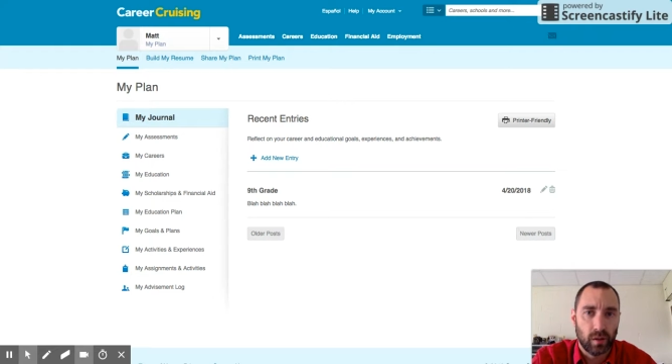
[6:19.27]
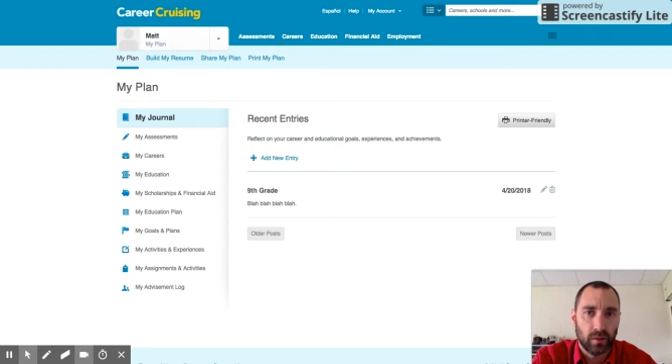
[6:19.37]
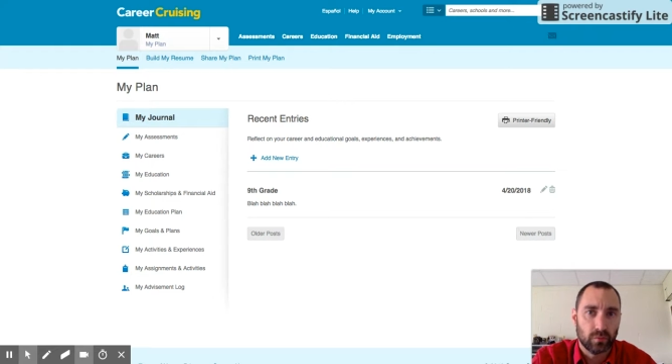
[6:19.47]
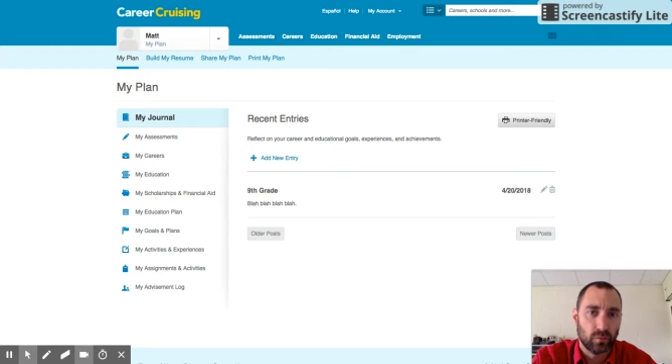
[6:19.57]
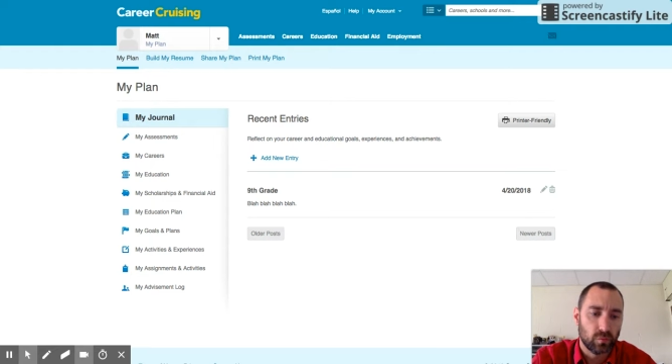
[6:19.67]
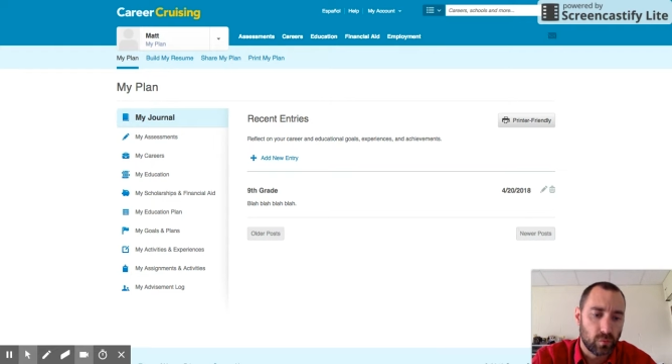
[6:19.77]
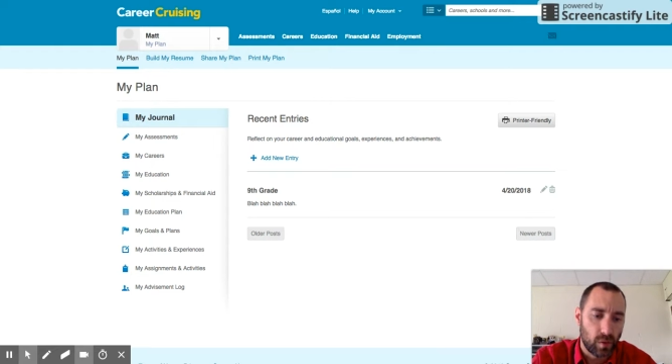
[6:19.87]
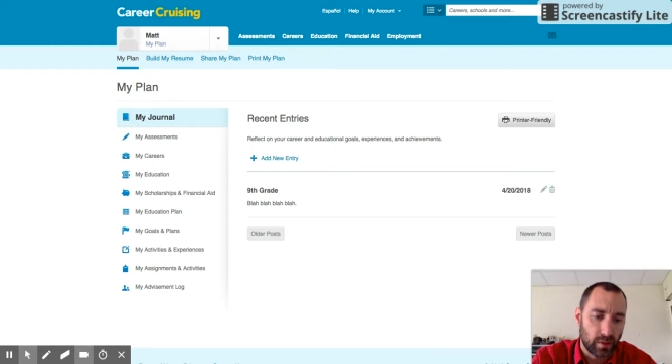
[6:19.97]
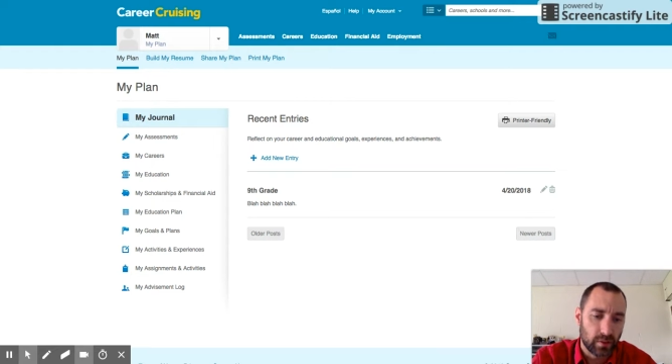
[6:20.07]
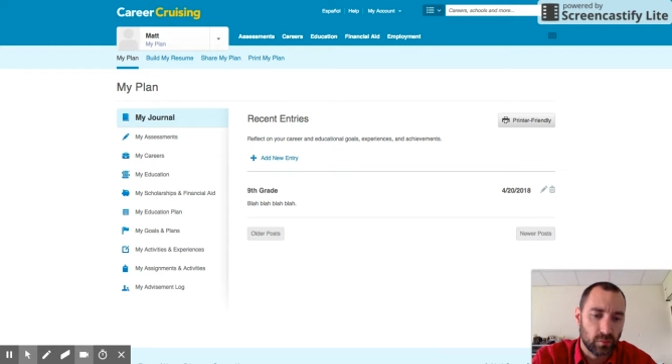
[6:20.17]
why you
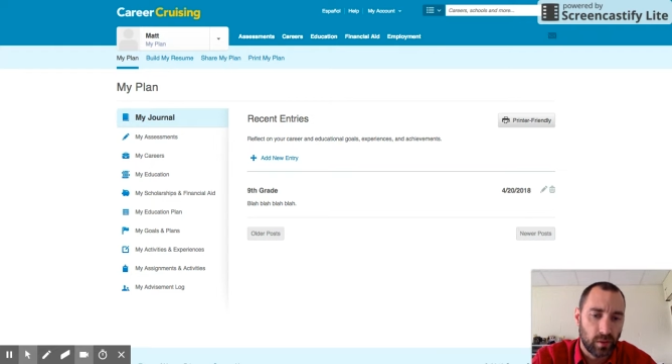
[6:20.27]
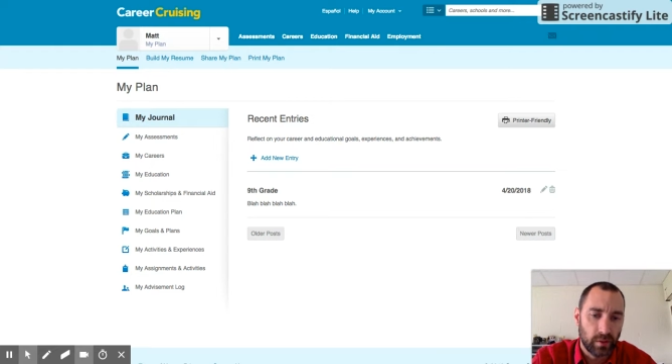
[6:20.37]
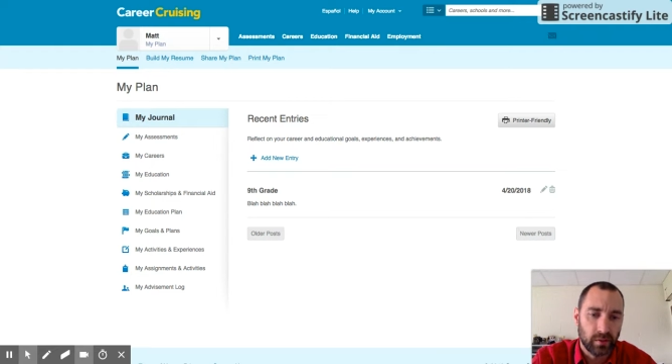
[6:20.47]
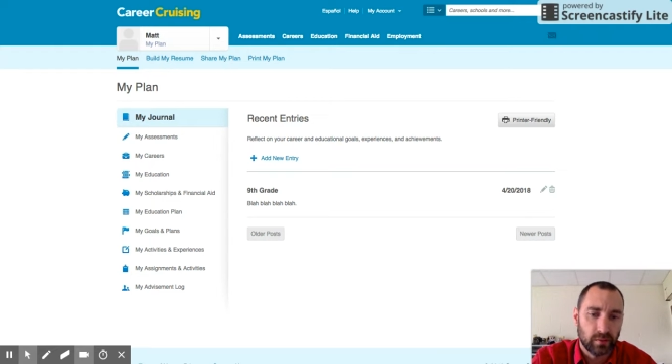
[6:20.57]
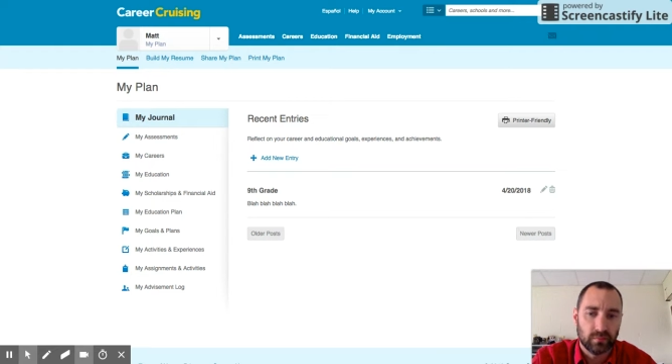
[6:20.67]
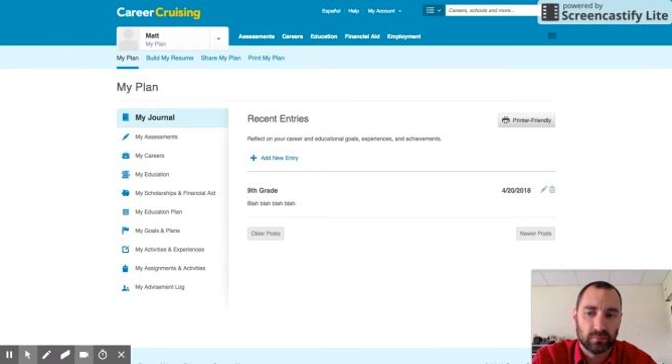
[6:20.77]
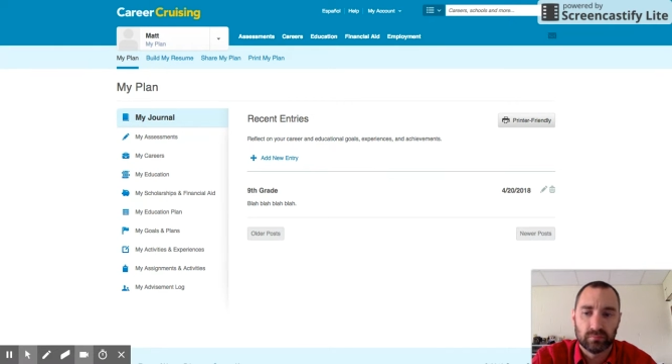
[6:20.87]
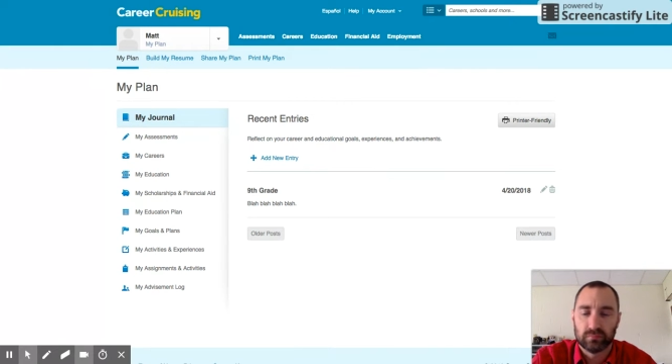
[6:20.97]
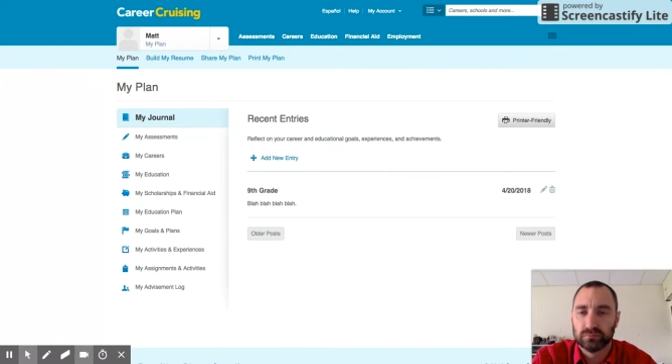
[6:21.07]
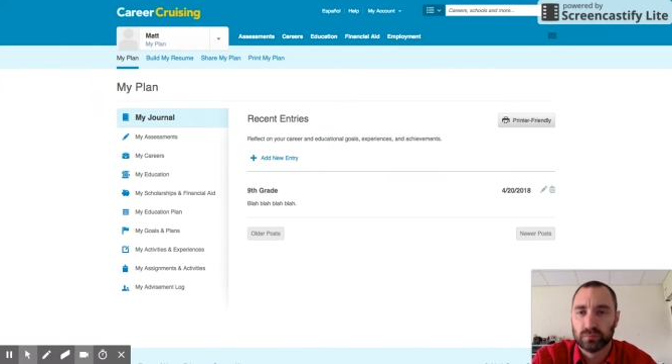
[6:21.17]
want it,
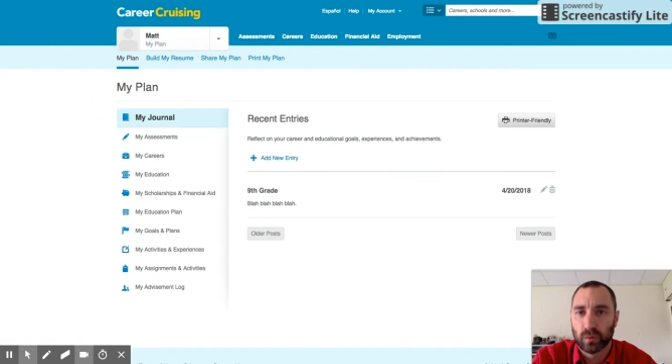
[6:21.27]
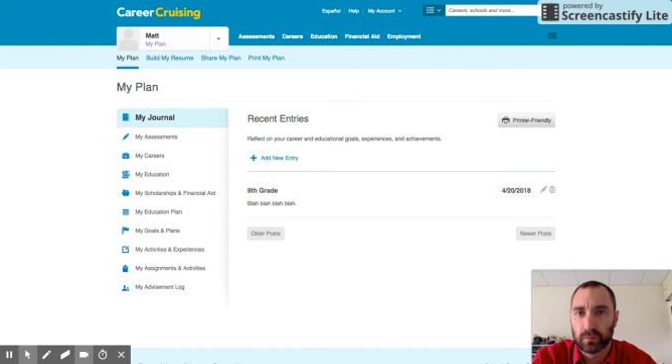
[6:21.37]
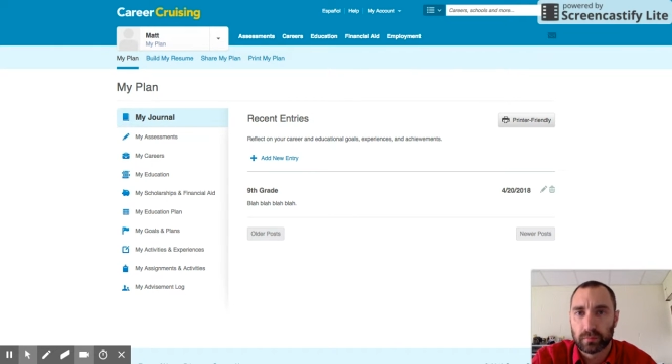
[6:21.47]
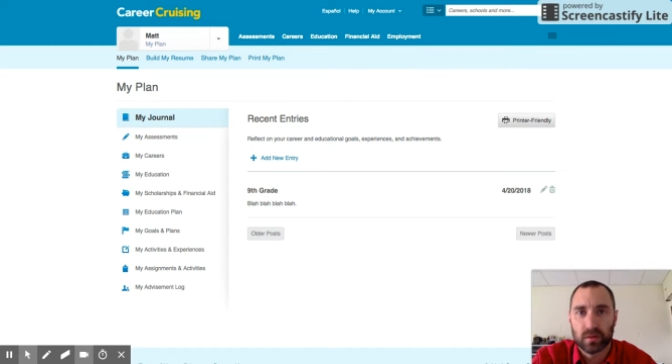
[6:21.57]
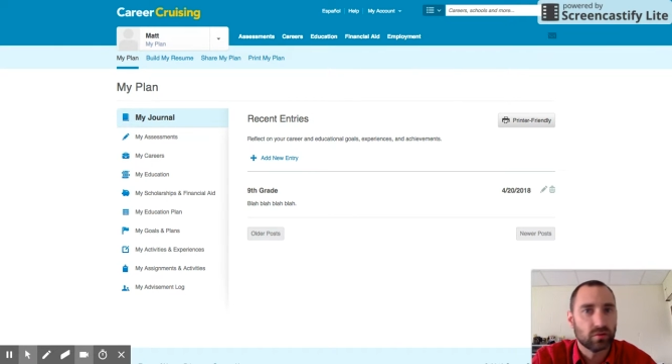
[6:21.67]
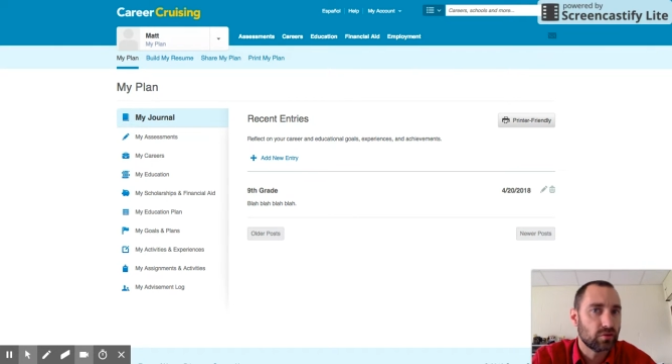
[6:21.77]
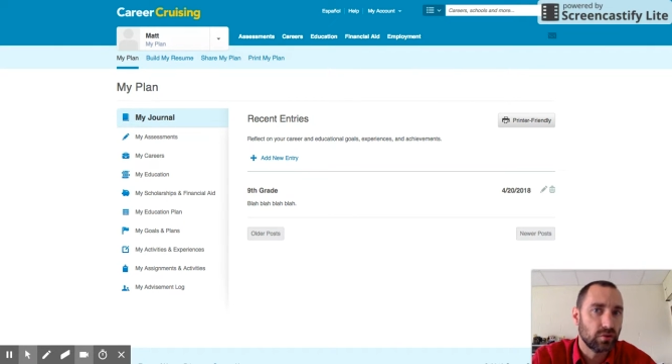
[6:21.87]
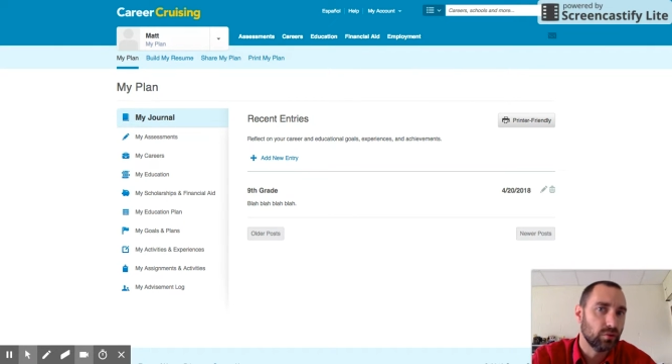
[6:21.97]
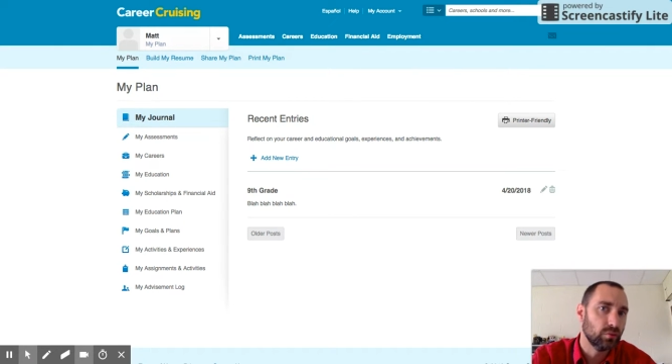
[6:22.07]
what appeals to you.